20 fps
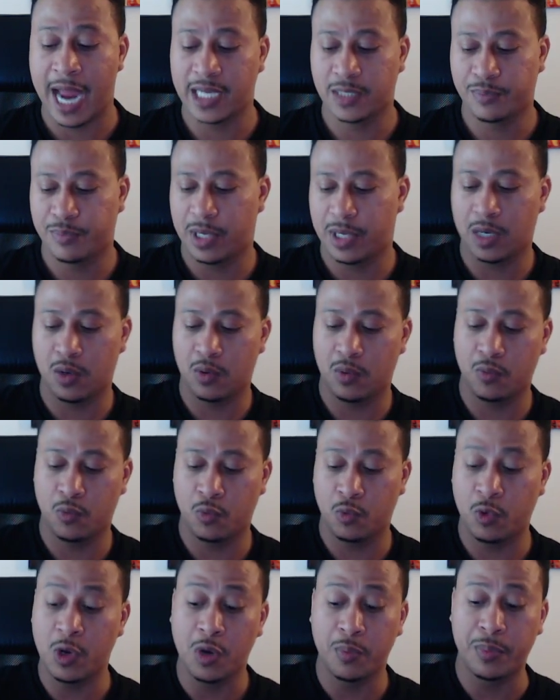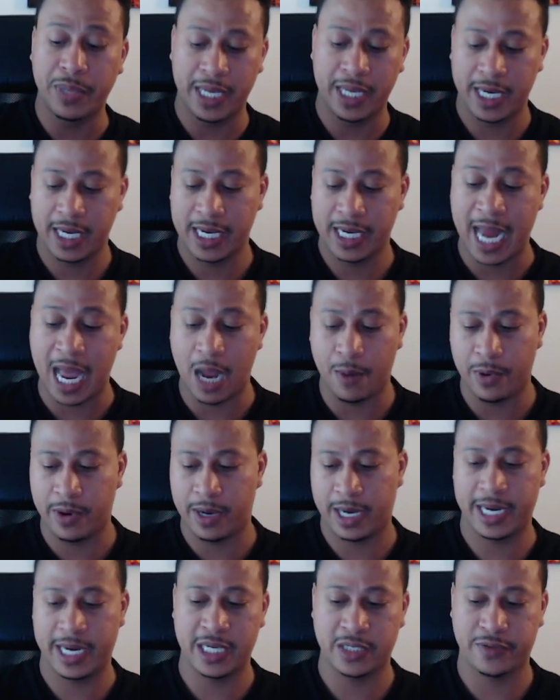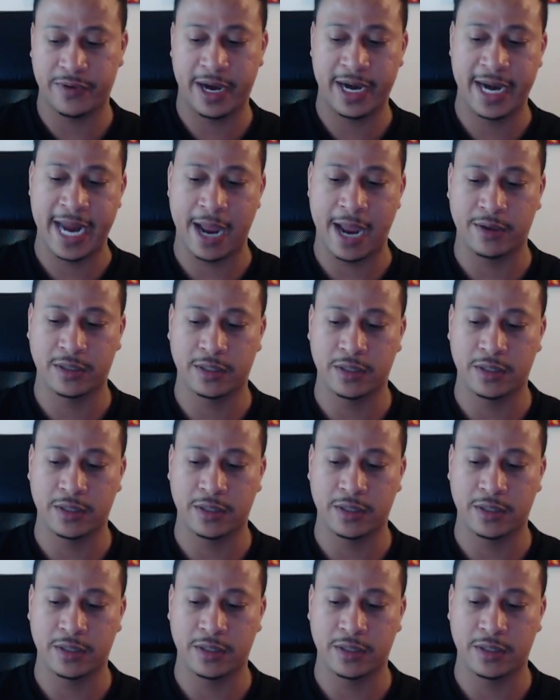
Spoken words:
puck will be, not where it is right now."